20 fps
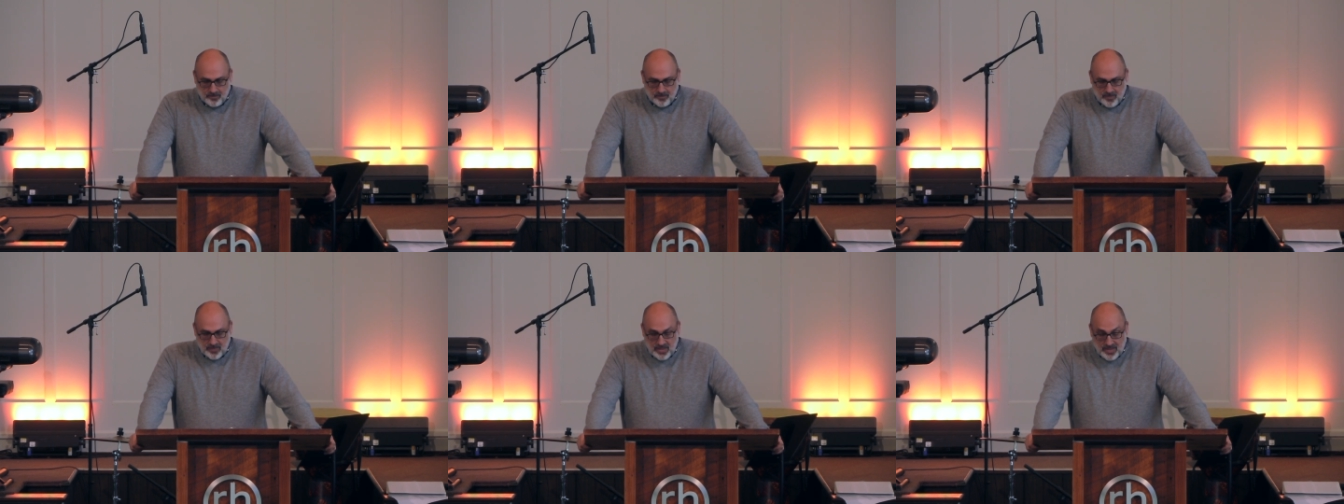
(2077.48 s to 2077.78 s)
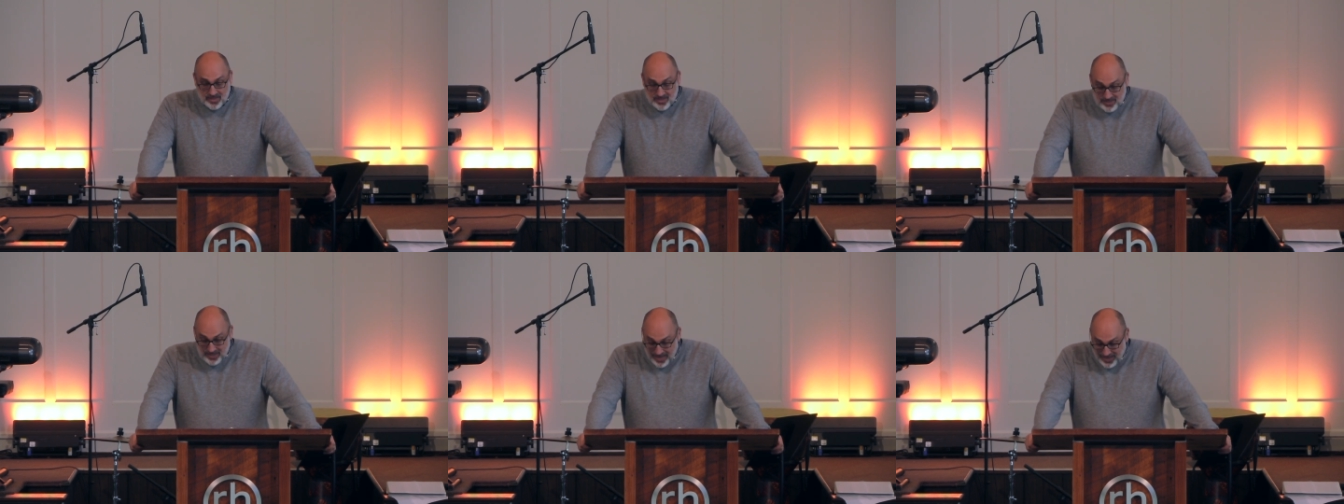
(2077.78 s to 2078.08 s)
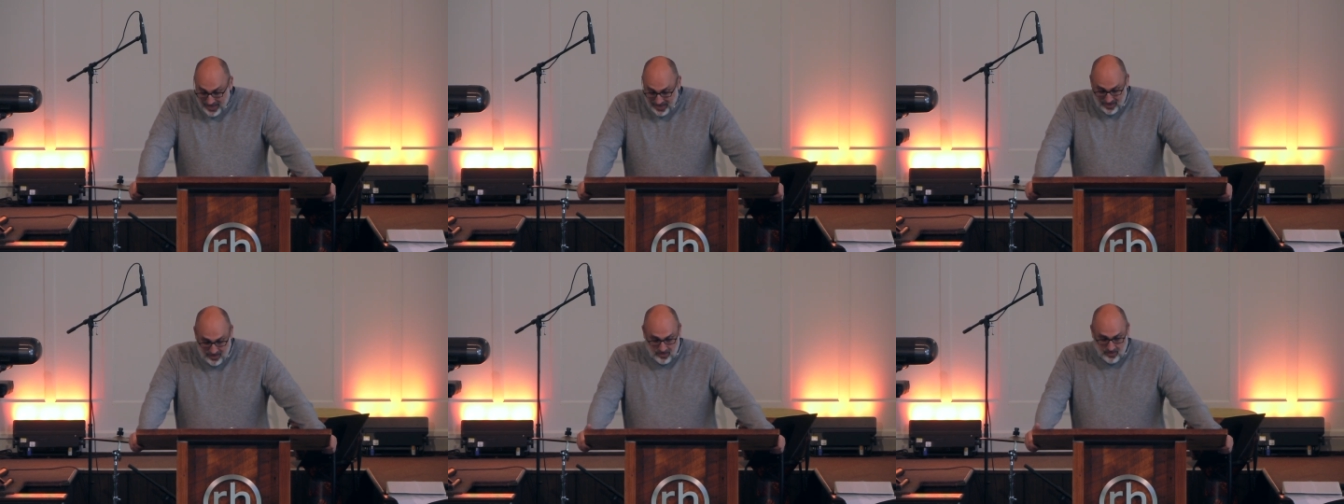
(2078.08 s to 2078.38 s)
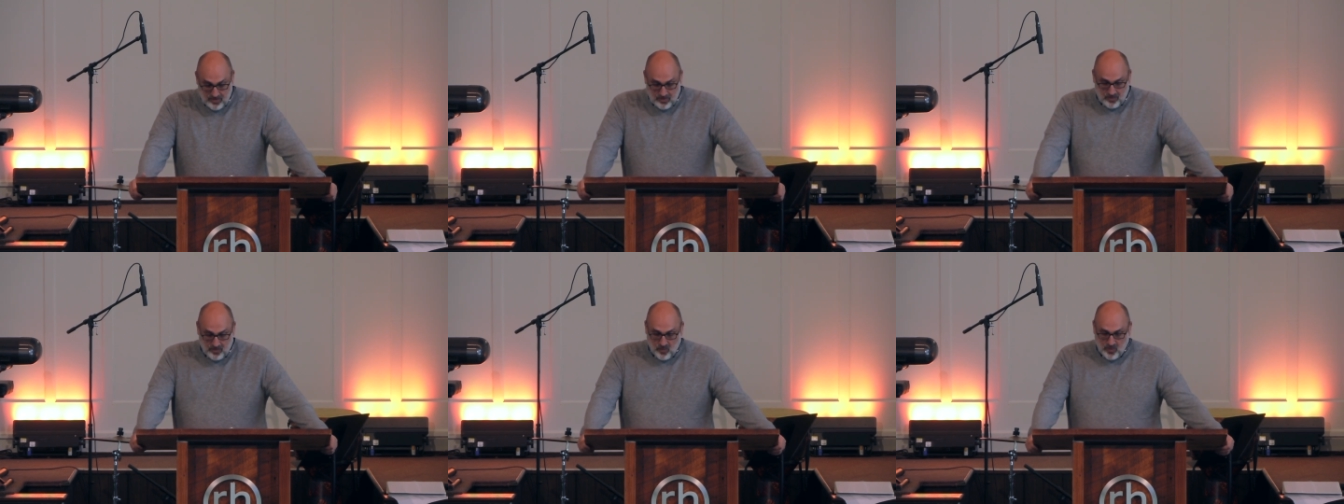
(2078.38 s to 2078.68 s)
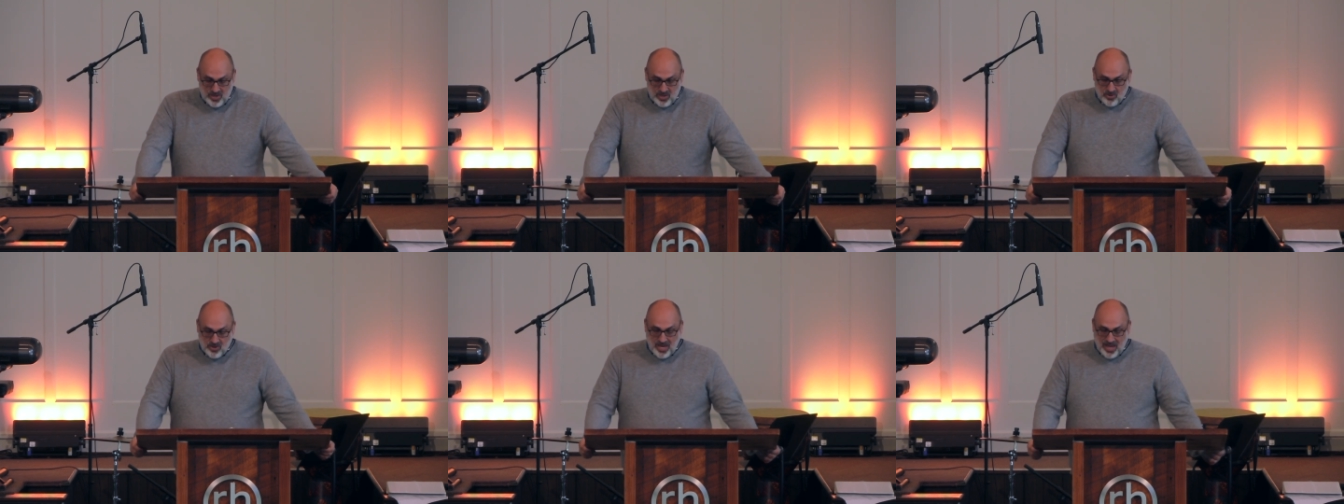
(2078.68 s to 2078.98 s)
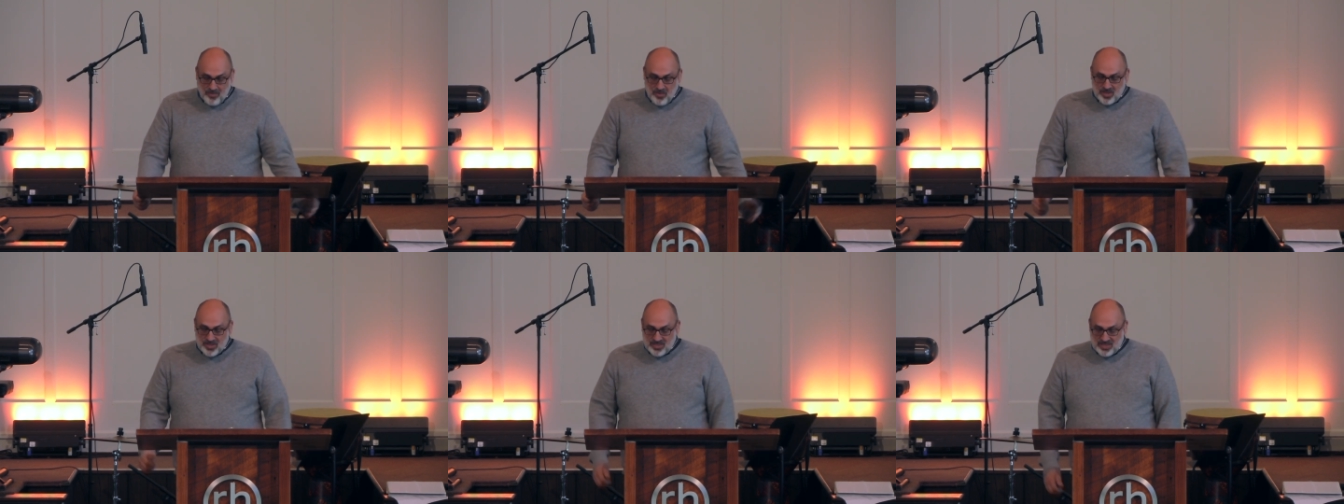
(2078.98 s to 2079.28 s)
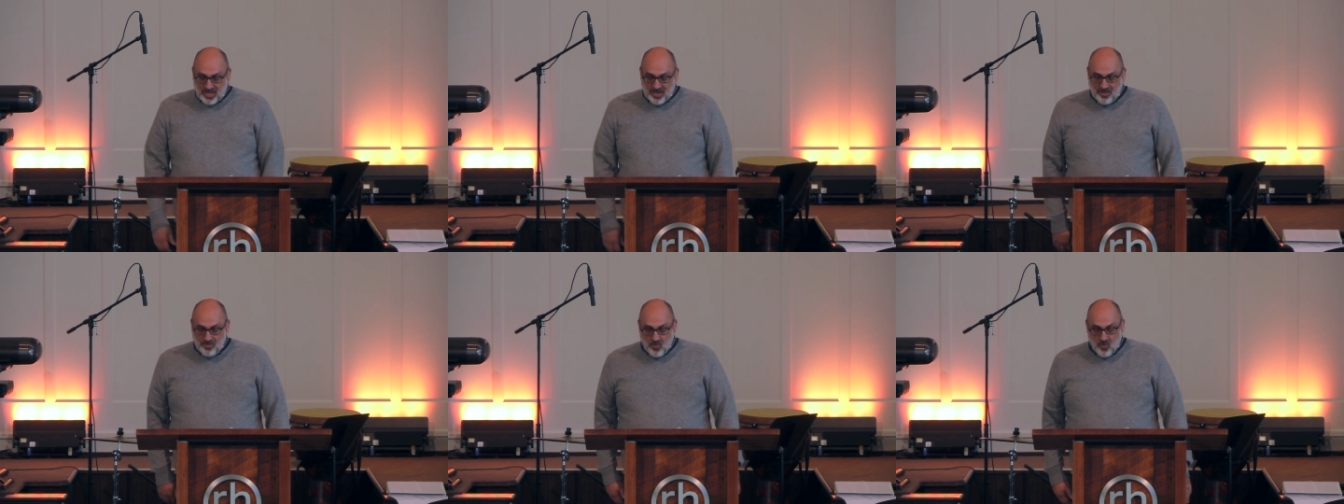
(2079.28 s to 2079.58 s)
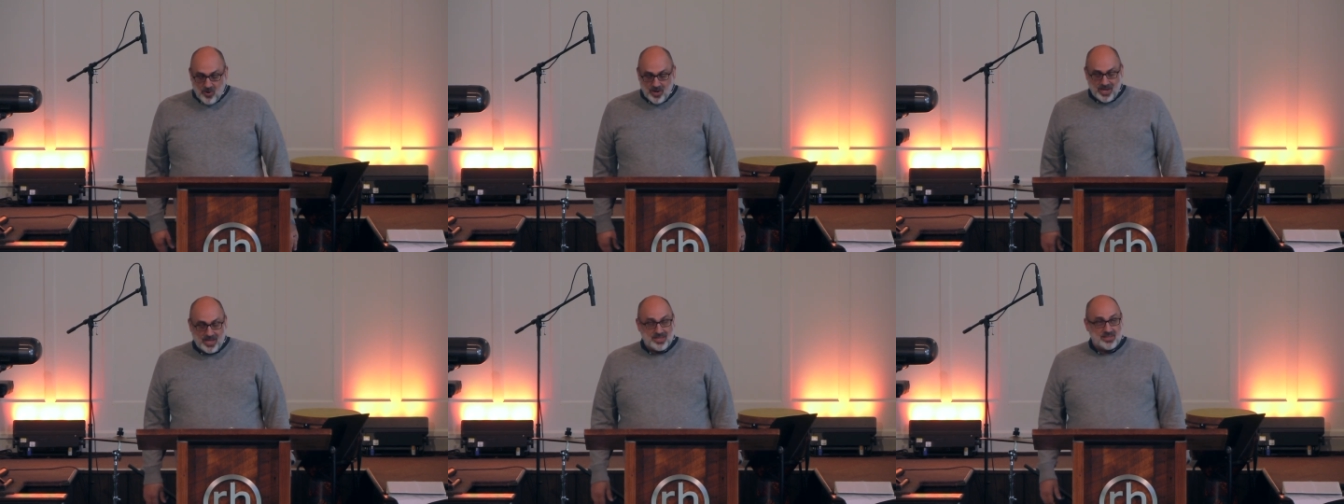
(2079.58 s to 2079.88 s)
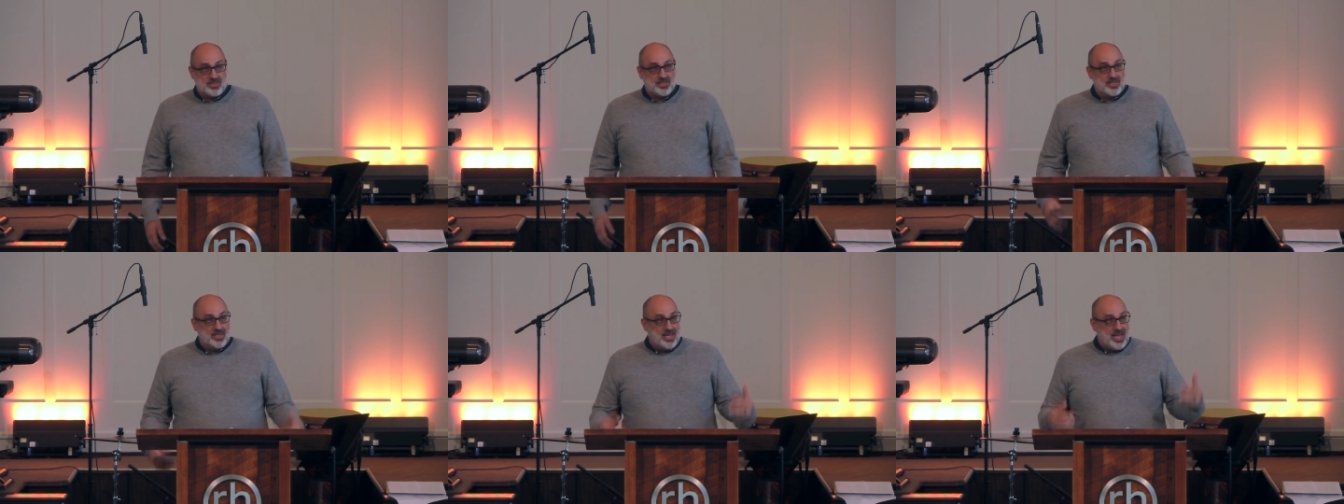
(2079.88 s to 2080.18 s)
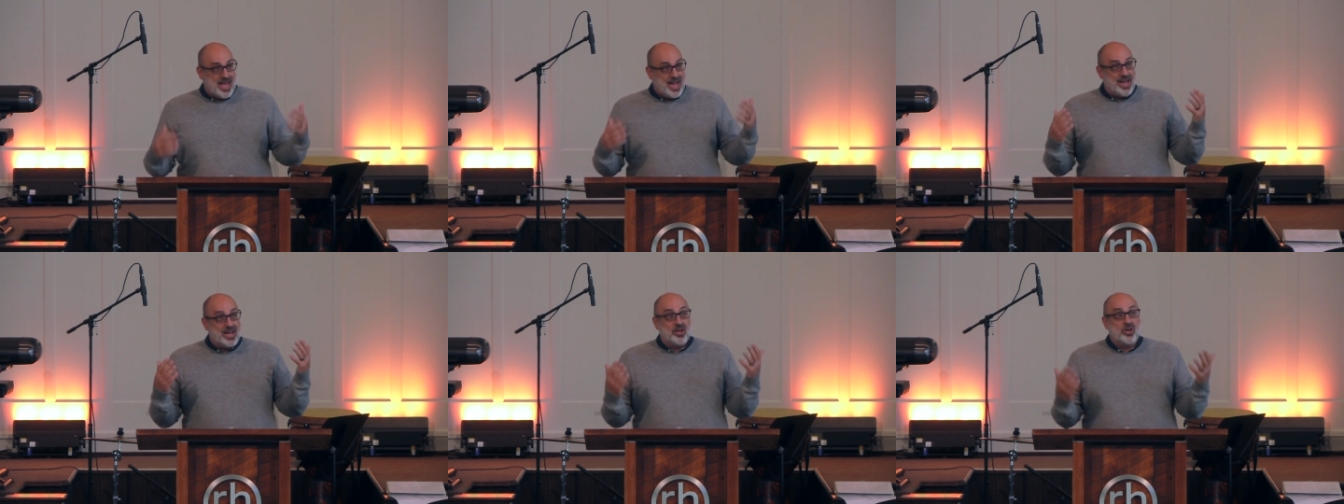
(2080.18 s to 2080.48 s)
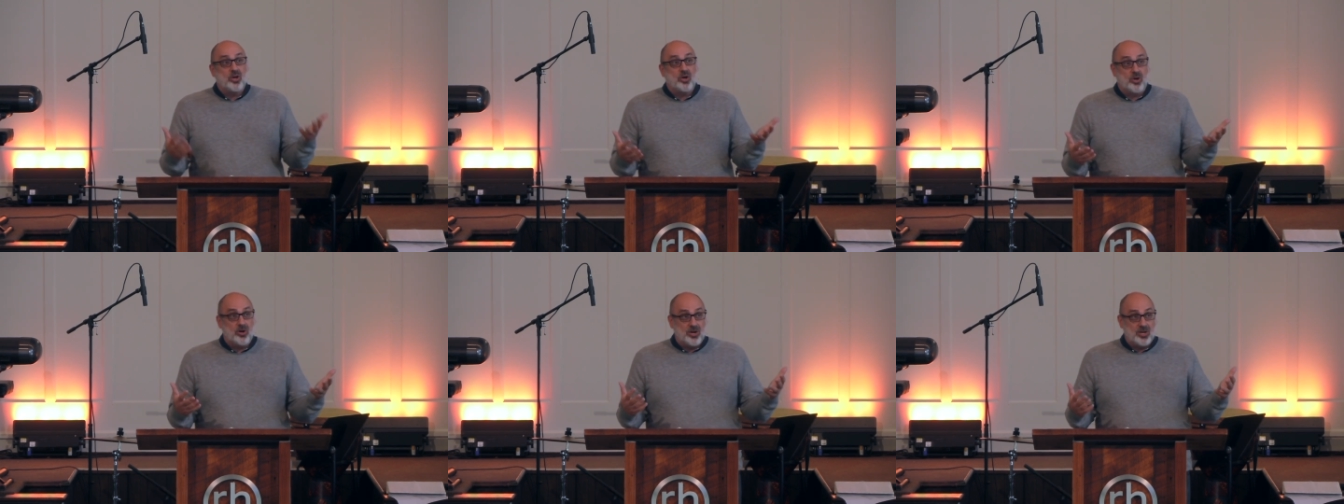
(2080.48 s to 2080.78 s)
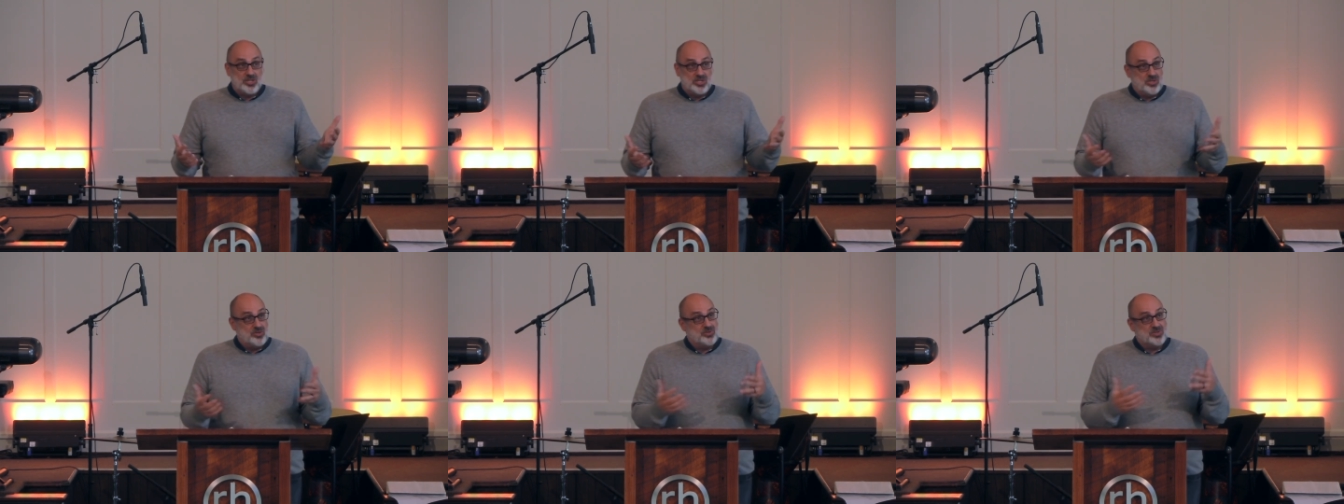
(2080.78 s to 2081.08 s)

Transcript: Second, when you come on Sunday mornings, I encourage you.